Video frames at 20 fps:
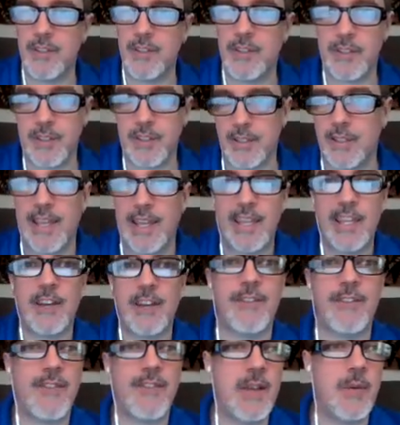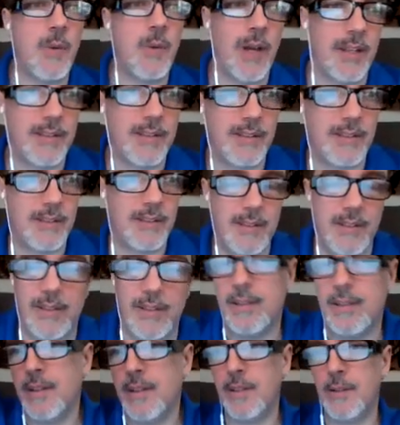just to get your feet wet.
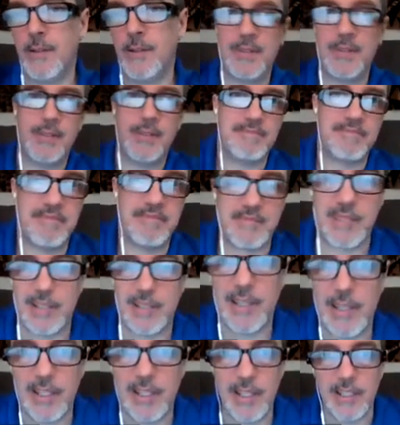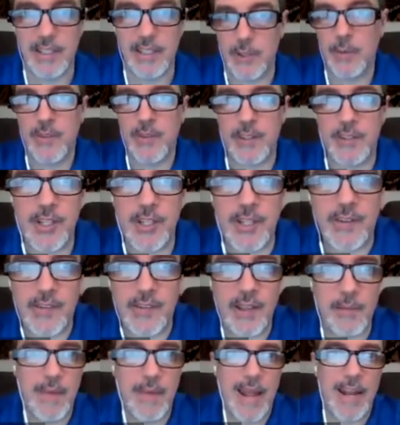You know, use the Sheet
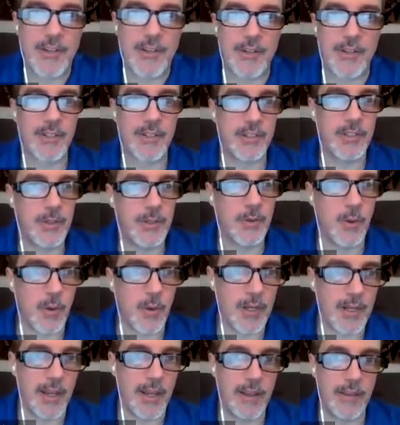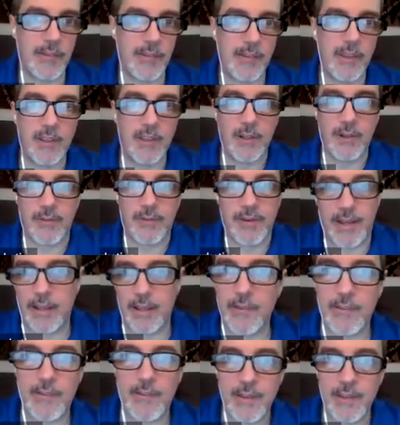Set Manager to organize your
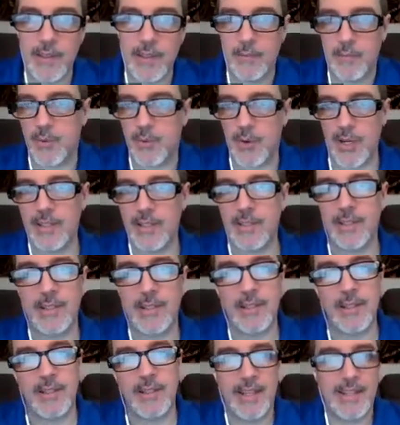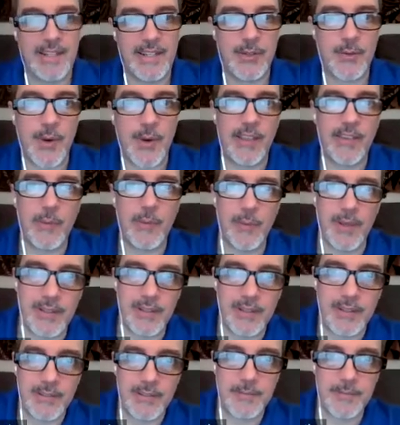files, print, and
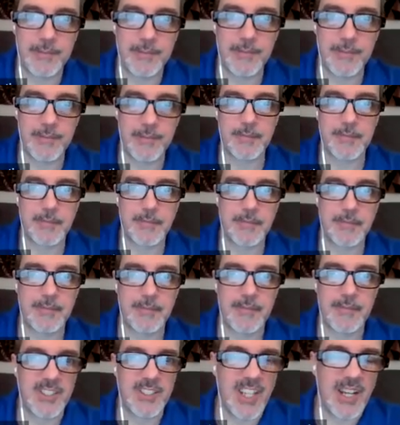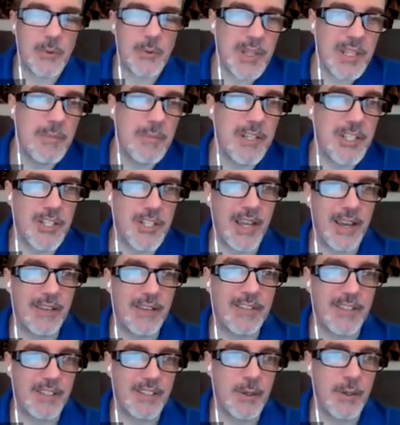e-transmit. There's not really much you
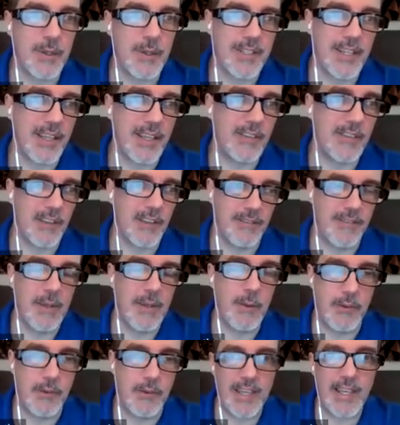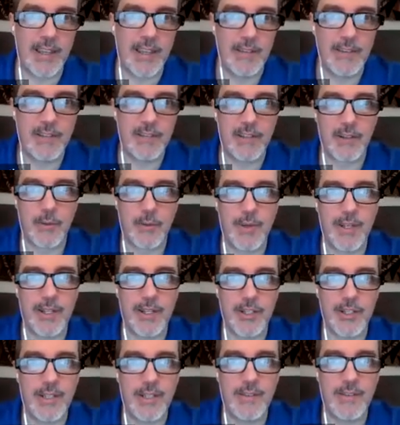have to do. It takes a few seconds to create
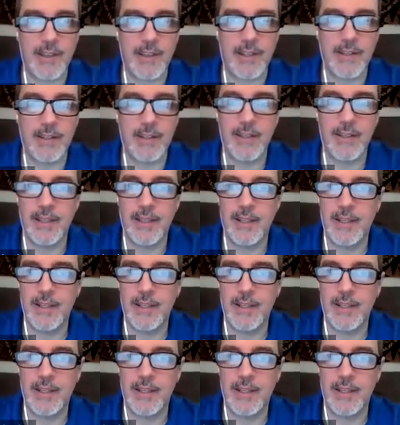a sheet set,